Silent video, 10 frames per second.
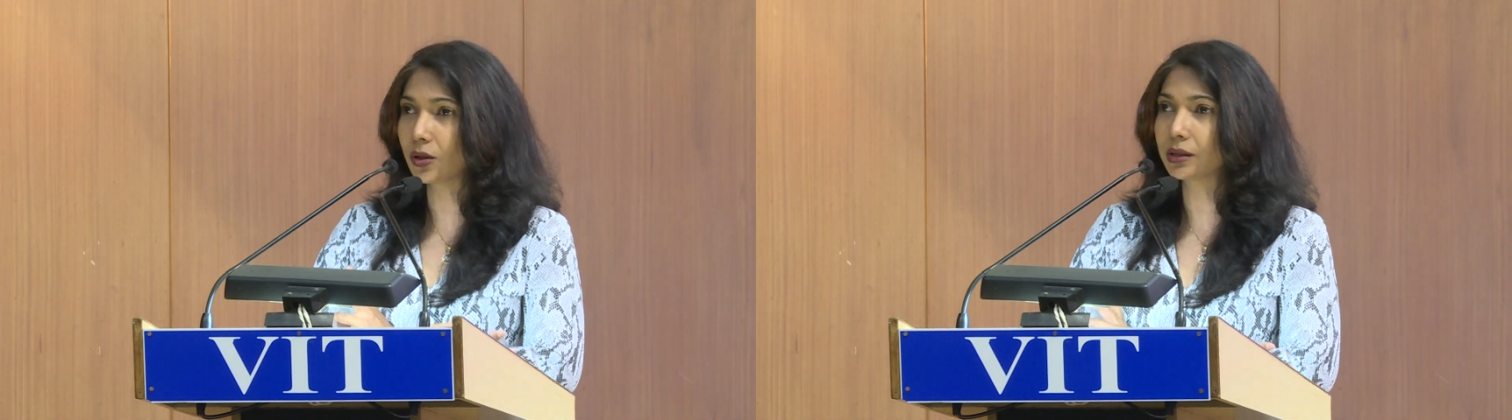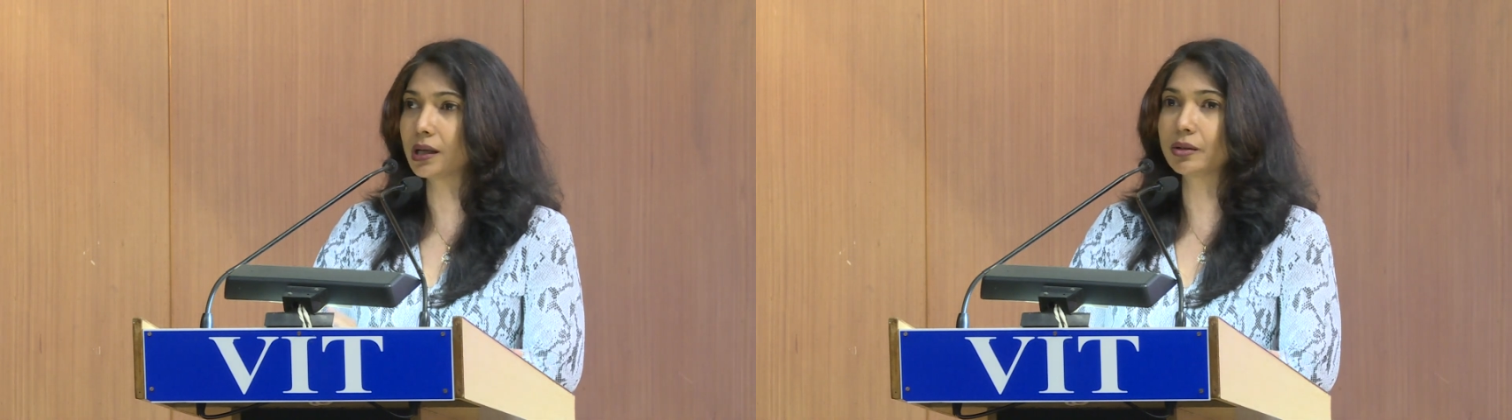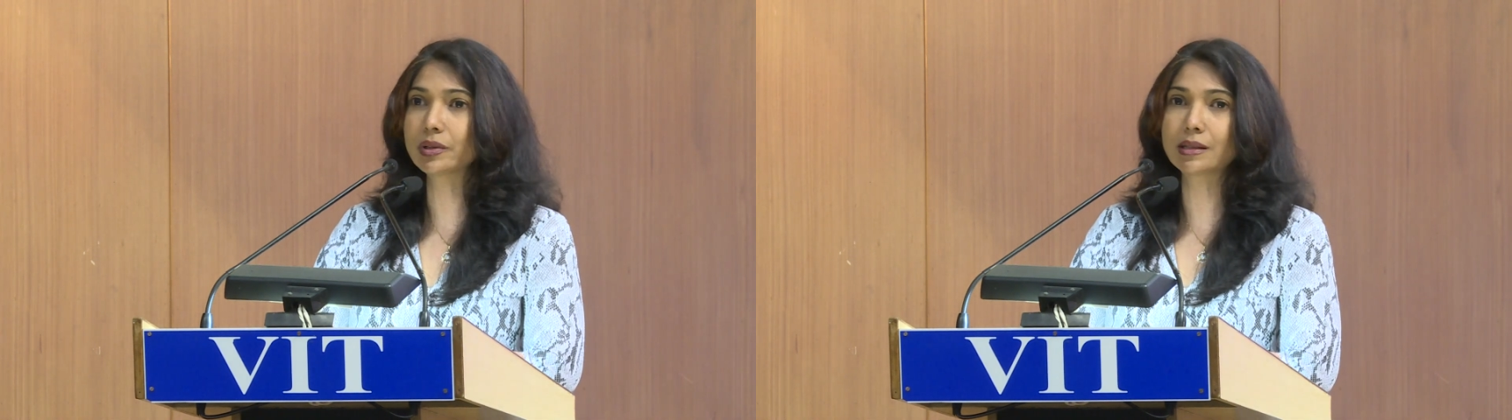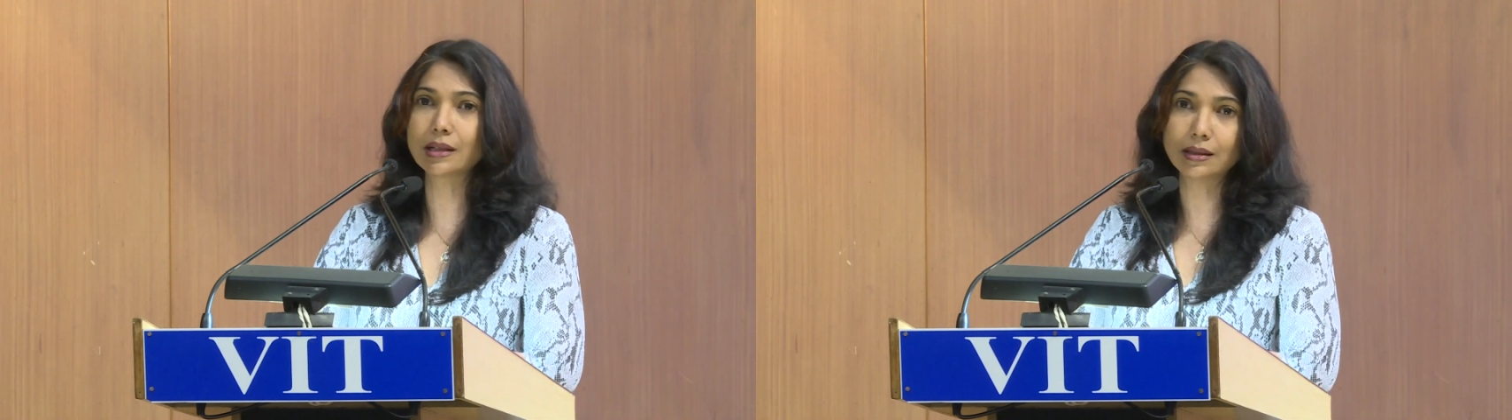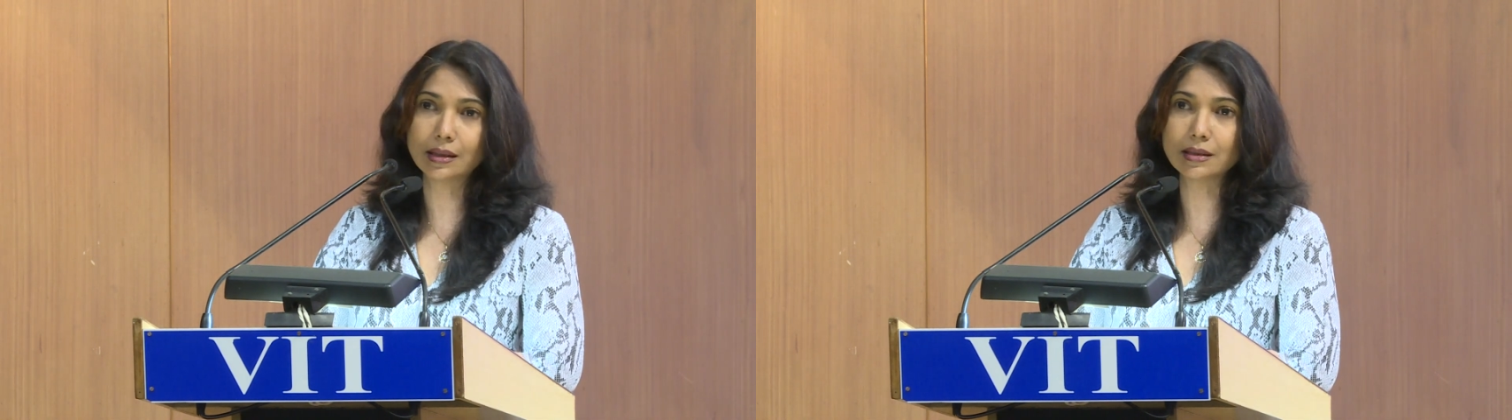or
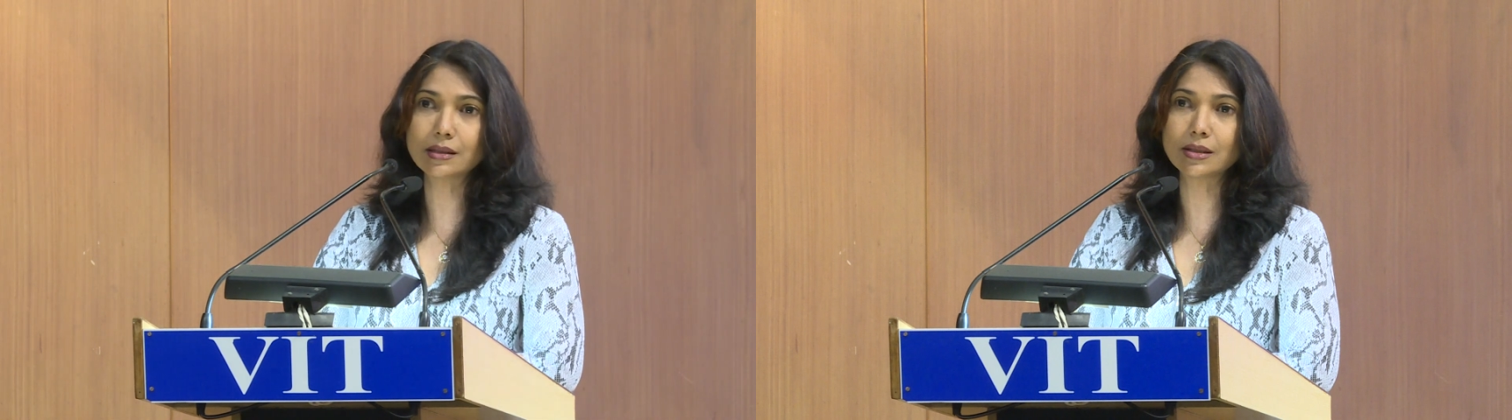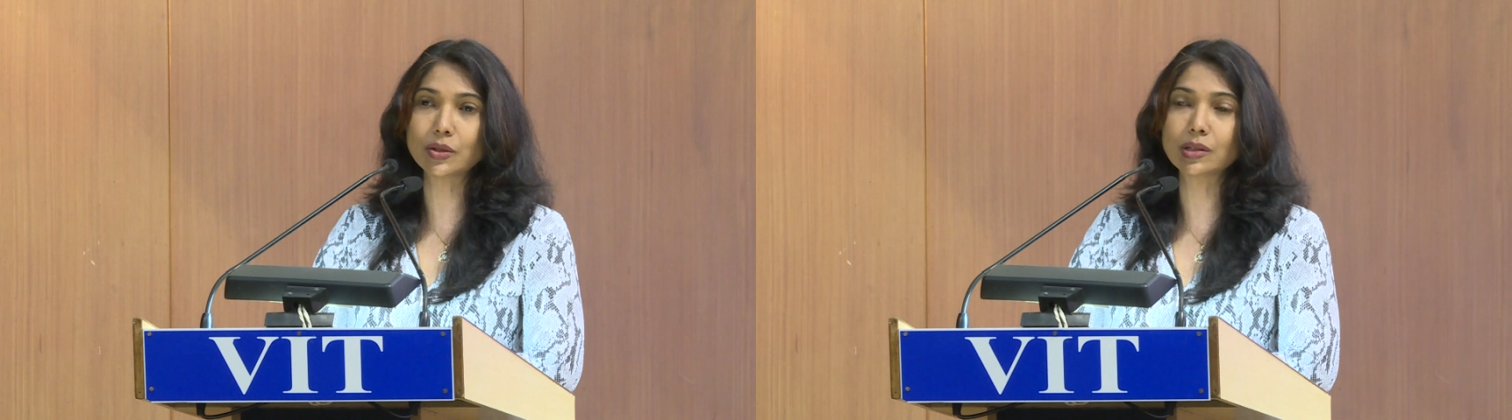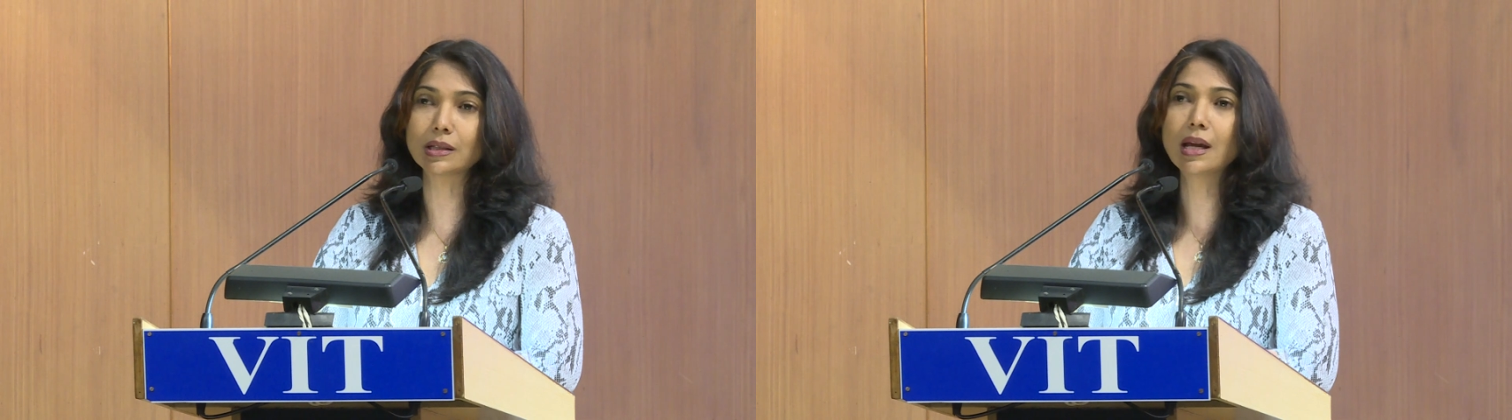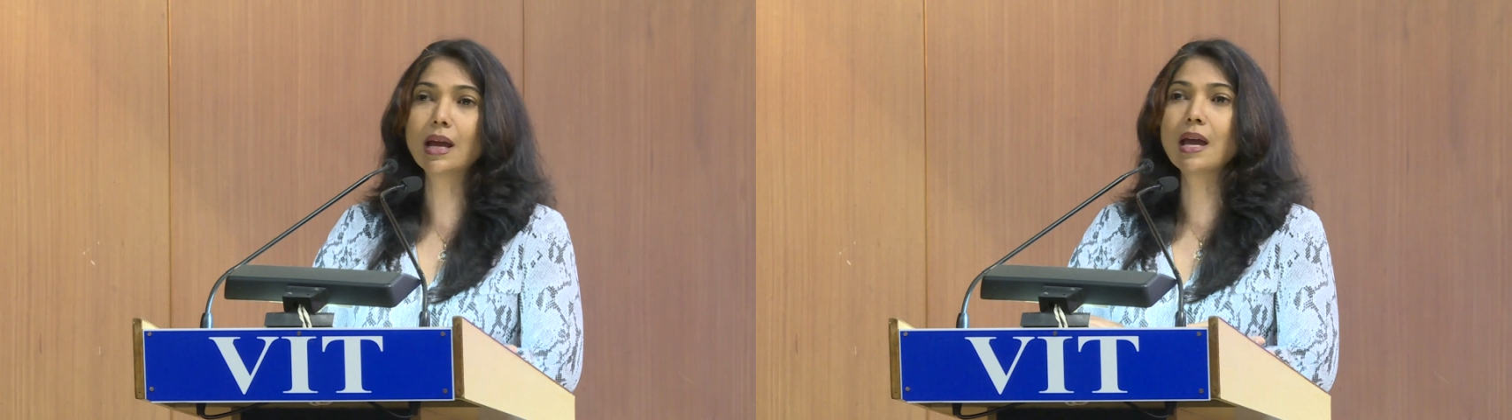outside the institution,